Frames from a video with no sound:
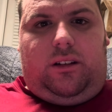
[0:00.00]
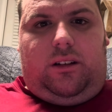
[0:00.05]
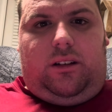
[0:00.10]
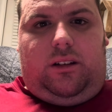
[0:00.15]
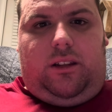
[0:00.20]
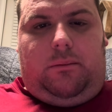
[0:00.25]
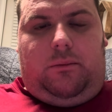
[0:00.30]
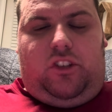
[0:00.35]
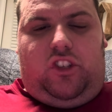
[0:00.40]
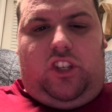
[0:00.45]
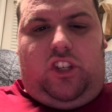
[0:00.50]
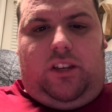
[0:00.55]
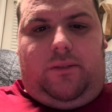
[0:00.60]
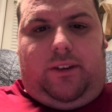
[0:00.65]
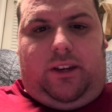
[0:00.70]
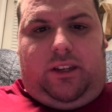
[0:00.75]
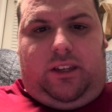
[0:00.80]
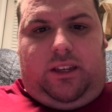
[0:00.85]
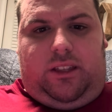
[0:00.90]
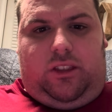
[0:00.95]
let me see if I
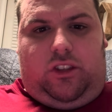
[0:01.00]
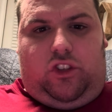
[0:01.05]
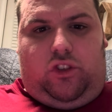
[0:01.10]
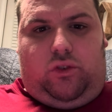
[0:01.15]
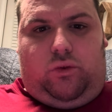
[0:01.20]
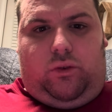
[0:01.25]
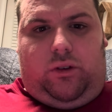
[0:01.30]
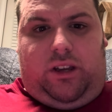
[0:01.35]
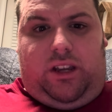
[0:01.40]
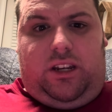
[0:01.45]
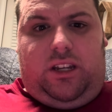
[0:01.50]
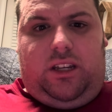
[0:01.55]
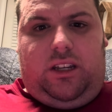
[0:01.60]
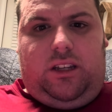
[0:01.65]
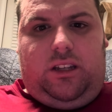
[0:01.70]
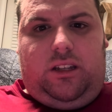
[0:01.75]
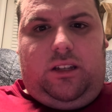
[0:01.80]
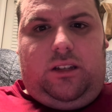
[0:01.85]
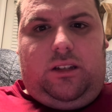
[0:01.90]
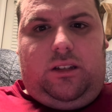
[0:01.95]
can get this right.
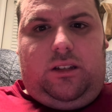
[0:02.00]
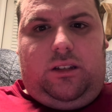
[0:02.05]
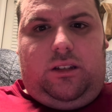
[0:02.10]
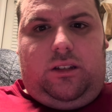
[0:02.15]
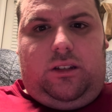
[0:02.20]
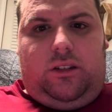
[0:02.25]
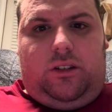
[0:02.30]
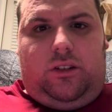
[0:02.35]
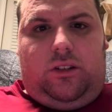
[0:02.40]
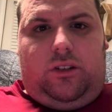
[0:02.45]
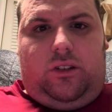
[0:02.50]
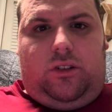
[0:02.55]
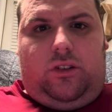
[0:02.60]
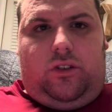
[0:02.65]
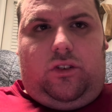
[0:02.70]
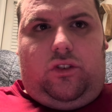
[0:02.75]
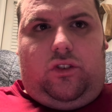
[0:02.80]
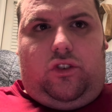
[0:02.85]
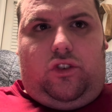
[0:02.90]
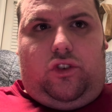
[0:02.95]

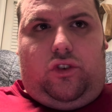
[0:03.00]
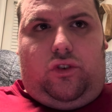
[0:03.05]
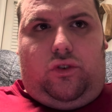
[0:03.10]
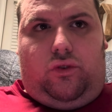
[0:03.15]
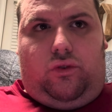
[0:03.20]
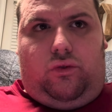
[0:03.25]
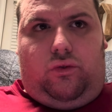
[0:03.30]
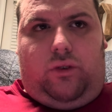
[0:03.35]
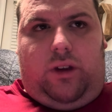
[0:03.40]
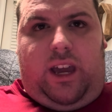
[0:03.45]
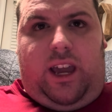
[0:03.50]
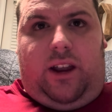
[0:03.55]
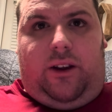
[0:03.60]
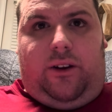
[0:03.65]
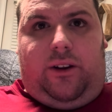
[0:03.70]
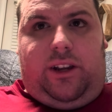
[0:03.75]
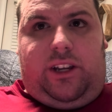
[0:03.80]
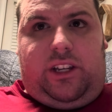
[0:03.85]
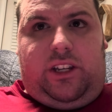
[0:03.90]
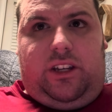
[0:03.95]
To
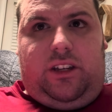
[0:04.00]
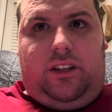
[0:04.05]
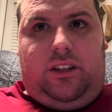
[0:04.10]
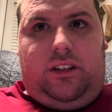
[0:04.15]
Eric,